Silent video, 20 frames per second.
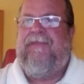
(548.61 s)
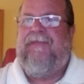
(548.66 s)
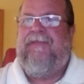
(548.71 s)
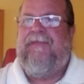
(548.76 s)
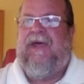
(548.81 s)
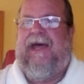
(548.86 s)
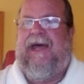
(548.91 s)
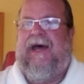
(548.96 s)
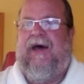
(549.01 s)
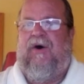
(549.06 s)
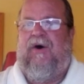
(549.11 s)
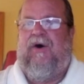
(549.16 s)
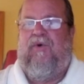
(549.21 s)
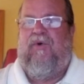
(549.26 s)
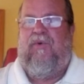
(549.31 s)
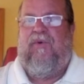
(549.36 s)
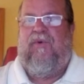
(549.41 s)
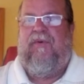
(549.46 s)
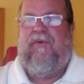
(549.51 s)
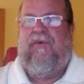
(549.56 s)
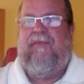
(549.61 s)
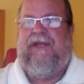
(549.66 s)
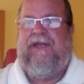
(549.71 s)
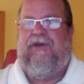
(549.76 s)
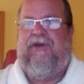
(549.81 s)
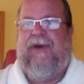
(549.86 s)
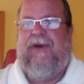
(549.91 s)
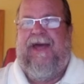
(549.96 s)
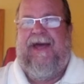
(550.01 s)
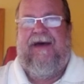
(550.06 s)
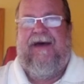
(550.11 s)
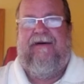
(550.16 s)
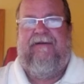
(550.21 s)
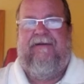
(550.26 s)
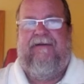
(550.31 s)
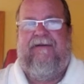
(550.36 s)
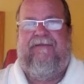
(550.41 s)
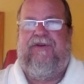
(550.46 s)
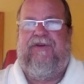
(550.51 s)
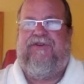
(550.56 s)
How many you
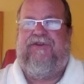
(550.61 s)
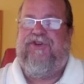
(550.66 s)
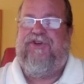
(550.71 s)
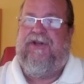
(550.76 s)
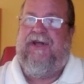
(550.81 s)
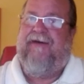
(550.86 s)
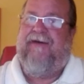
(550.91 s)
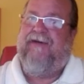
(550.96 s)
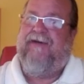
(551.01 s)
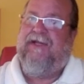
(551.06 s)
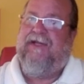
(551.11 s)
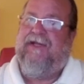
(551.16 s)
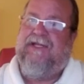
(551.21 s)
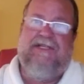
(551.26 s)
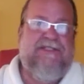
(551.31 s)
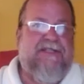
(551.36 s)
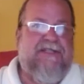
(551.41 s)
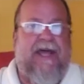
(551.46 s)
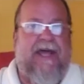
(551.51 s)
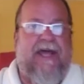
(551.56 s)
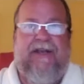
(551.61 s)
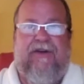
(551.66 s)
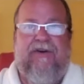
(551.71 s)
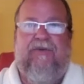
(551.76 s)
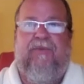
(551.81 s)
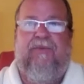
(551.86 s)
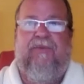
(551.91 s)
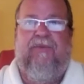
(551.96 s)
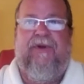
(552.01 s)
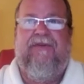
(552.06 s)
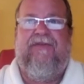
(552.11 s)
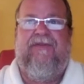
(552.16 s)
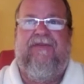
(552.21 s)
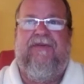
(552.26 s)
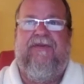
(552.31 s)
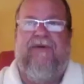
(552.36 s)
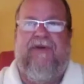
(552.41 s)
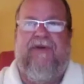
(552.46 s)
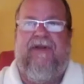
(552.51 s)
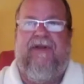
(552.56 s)
have? You should have at least 10 good ones.
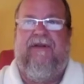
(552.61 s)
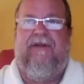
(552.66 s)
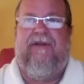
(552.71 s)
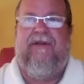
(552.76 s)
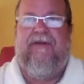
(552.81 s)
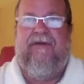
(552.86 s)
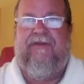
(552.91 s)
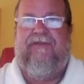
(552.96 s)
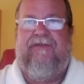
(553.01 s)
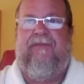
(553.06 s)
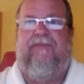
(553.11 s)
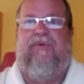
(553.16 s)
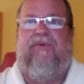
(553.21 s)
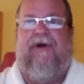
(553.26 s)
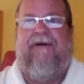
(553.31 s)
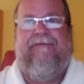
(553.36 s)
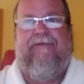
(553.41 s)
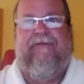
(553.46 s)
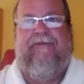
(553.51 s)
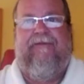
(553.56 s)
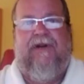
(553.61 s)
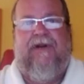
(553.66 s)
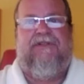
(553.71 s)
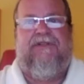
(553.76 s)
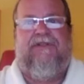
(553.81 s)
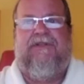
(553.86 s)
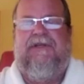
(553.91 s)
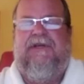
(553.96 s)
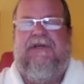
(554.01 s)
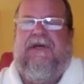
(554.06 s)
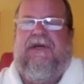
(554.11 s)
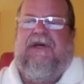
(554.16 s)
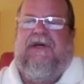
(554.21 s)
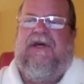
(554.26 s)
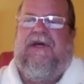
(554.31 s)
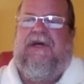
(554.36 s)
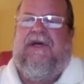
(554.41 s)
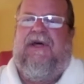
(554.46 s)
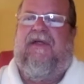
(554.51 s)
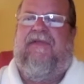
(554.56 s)
You get some preferential
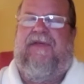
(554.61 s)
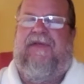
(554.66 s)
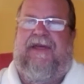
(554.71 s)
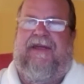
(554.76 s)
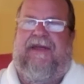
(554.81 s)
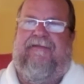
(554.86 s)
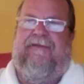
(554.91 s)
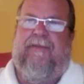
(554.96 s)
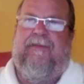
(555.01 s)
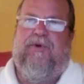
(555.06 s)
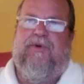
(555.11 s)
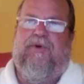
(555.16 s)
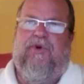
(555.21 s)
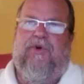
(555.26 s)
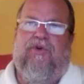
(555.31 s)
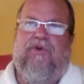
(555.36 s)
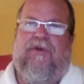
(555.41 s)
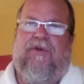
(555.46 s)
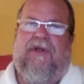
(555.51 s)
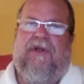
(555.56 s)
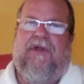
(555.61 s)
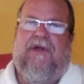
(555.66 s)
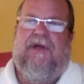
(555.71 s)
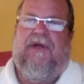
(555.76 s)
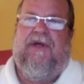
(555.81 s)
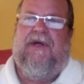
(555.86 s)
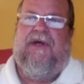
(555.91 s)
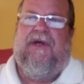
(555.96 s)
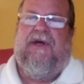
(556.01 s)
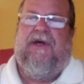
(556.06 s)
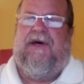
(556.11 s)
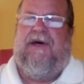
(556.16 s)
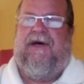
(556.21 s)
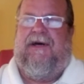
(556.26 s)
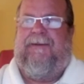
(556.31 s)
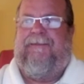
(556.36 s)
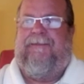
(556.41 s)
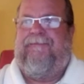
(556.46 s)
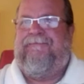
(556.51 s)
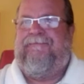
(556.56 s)
thing from Google.
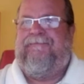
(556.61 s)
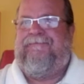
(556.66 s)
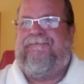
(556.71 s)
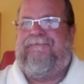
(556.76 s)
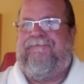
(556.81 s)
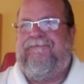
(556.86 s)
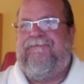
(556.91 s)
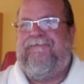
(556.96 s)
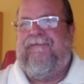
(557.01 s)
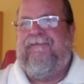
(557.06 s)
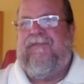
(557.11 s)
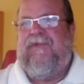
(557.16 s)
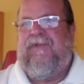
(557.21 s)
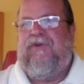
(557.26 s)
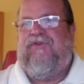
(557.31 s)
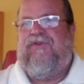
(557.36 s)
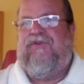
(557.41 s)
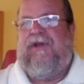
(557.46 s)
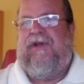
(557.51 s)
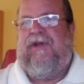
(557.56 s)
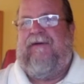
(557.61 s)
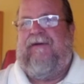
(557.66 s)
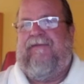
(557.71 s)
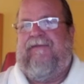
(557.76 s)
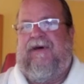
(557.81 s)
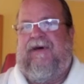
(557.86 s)
You should have